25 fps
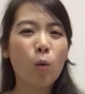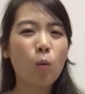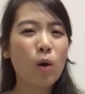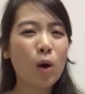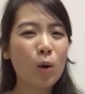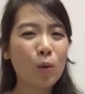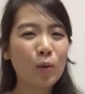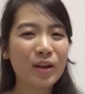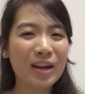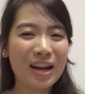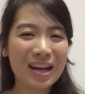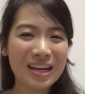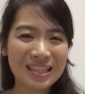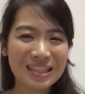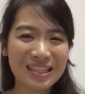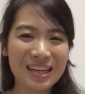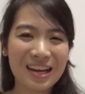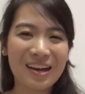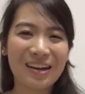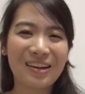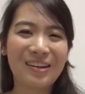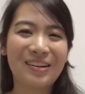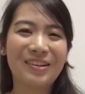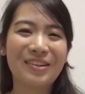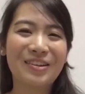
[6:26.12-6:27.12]
What would I
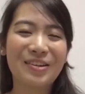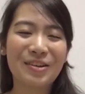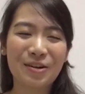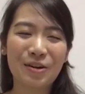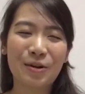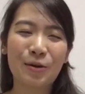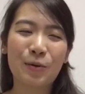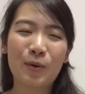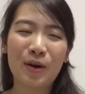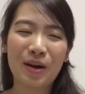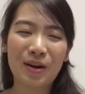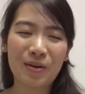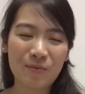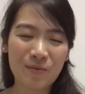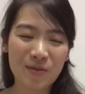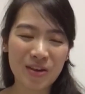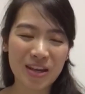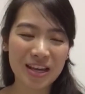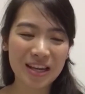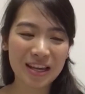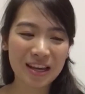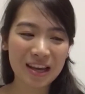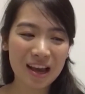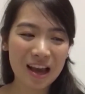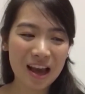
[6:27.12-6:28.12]
tell year one
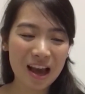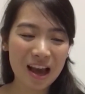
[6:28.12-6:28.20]
me?